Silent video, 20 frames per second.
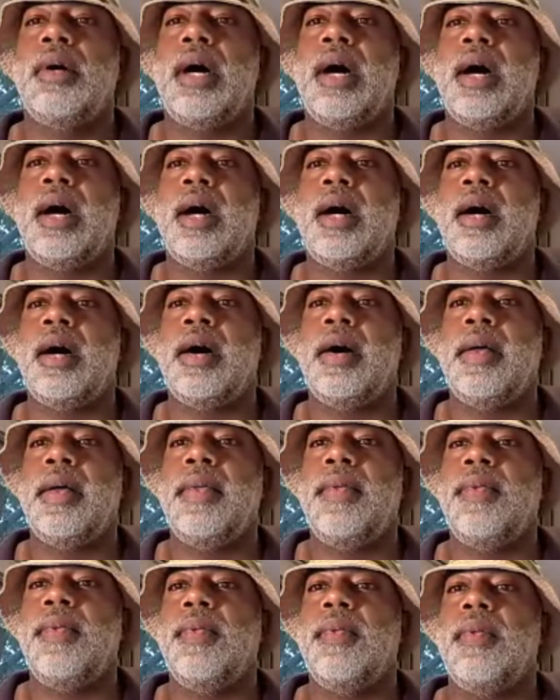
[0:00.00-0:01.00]
I've
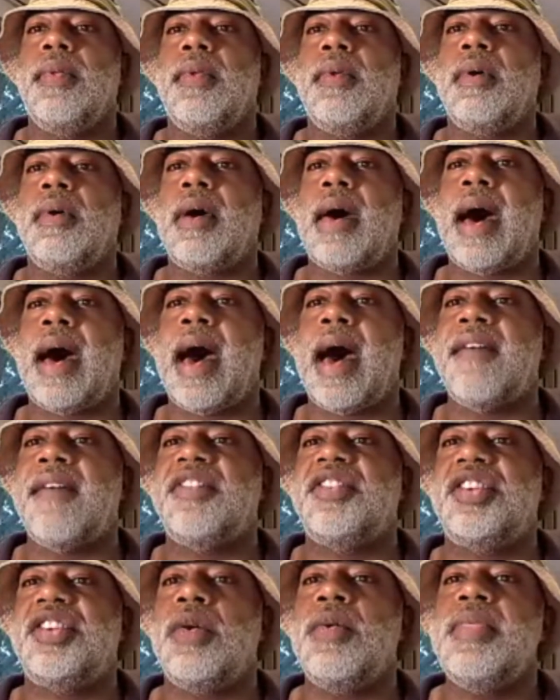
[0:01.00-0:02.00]

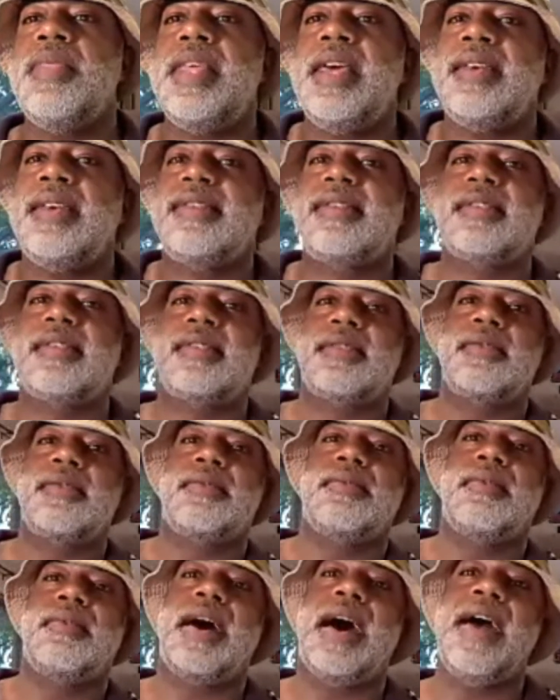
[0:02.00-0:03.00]
shown this
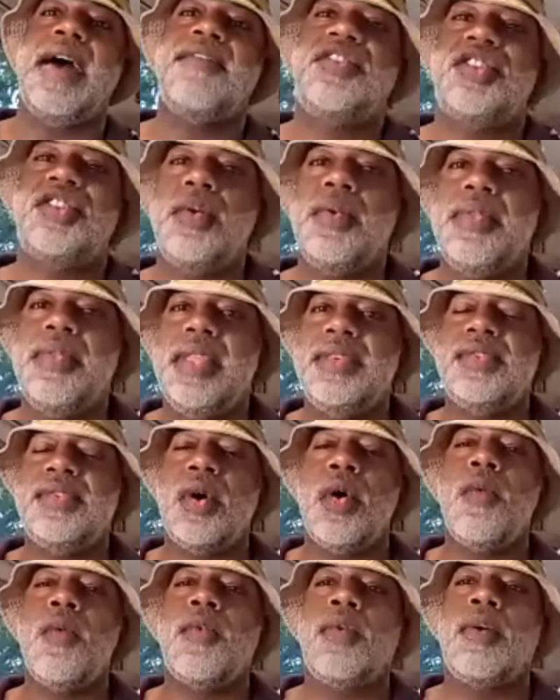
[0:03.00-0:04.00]

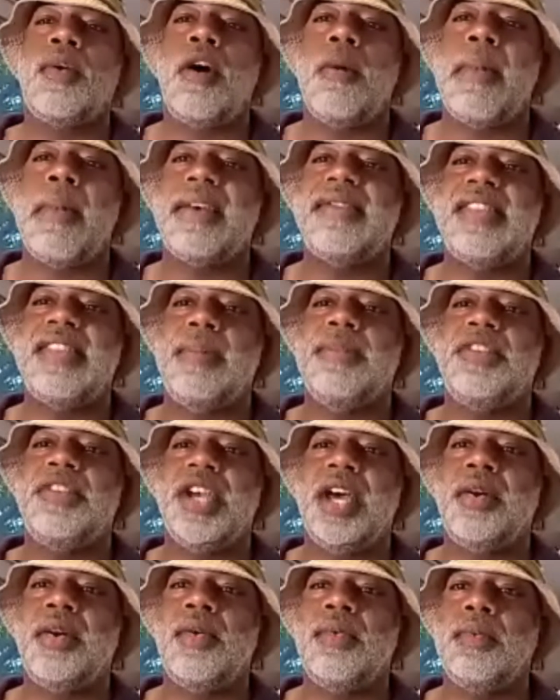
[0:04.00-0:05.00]
over on my STEM
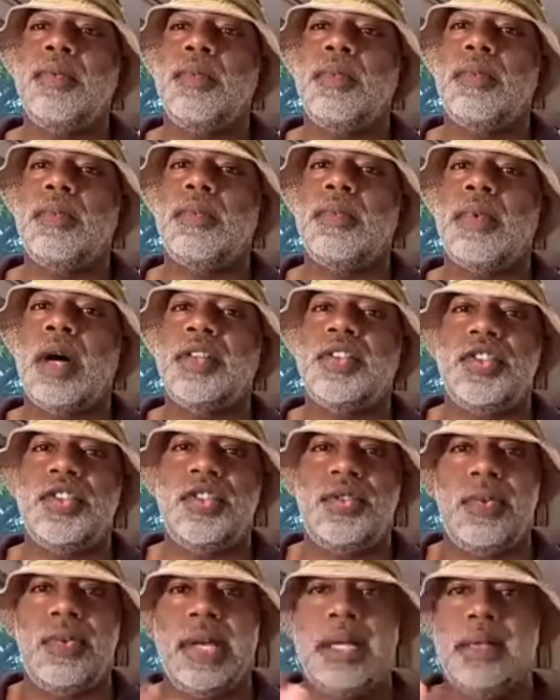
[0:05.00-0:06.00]
channel. Well, I'll just
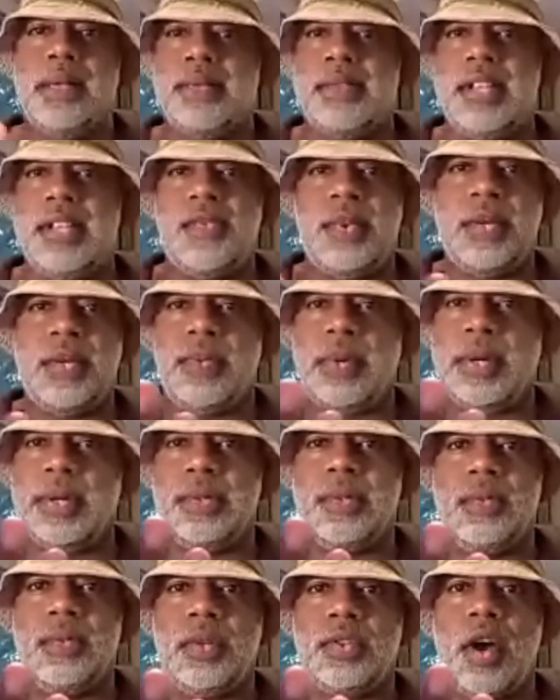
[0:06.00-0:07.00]
do it since
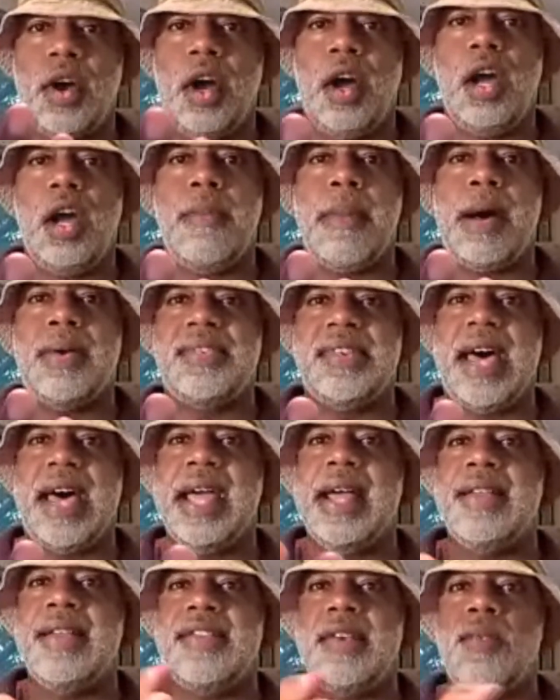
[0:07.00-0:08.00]
we're talking about
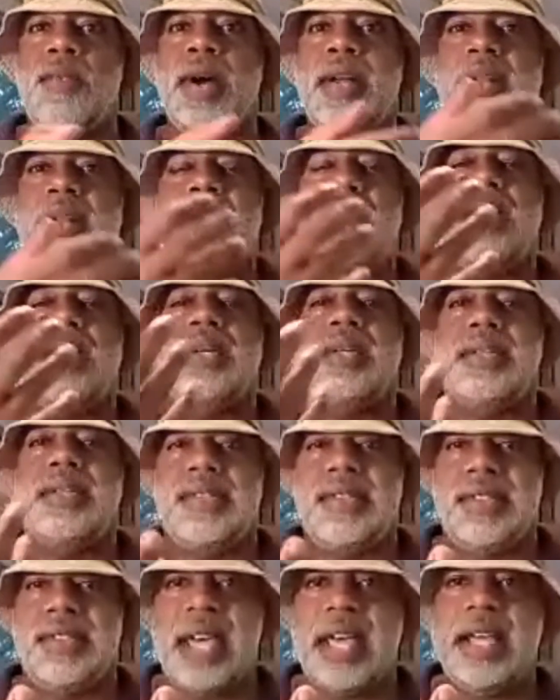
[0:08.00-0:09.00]
science and what
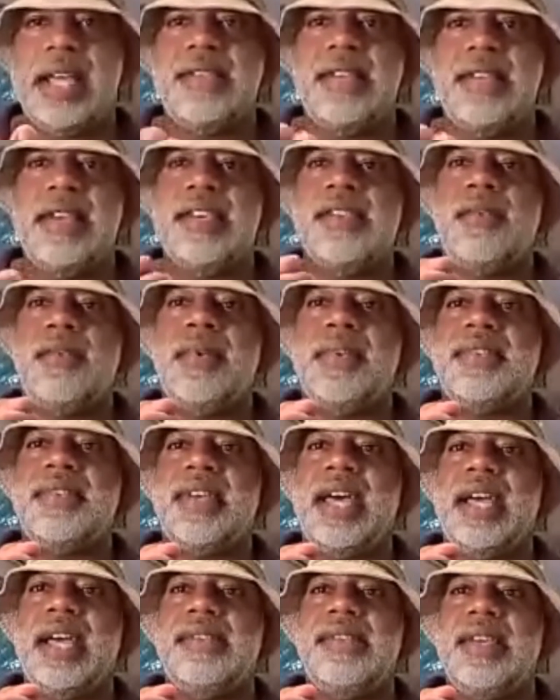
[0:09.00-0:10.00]
science is and what
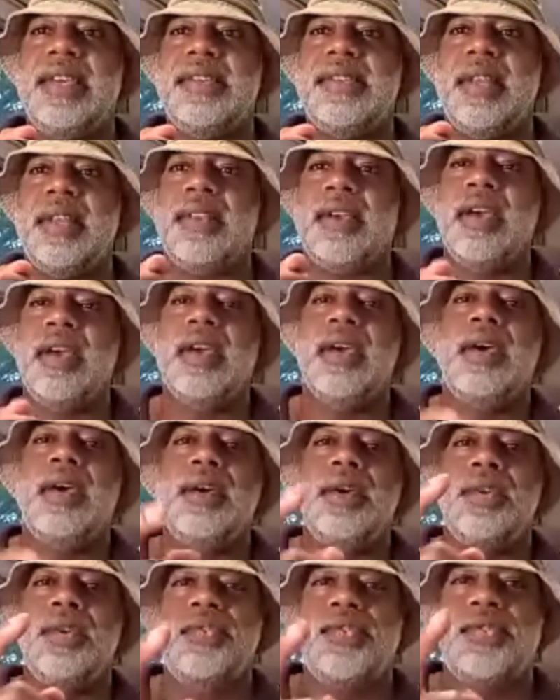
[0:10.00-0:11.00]
science isn't.
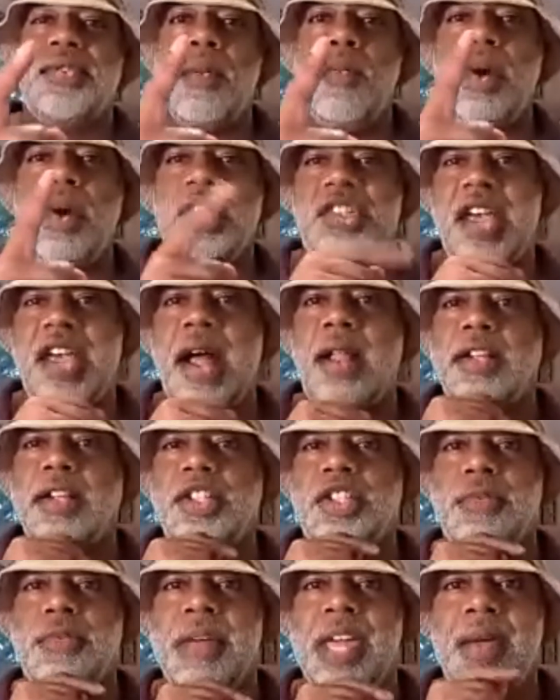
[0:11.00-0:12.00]
Someone
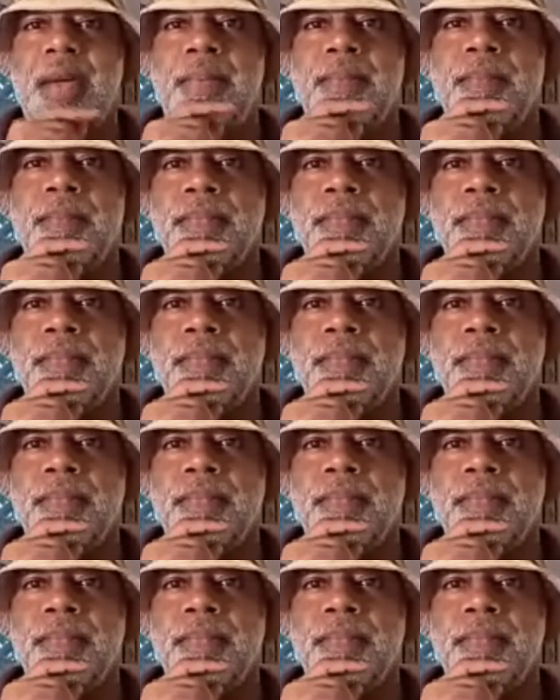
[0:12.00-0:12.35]
challenged me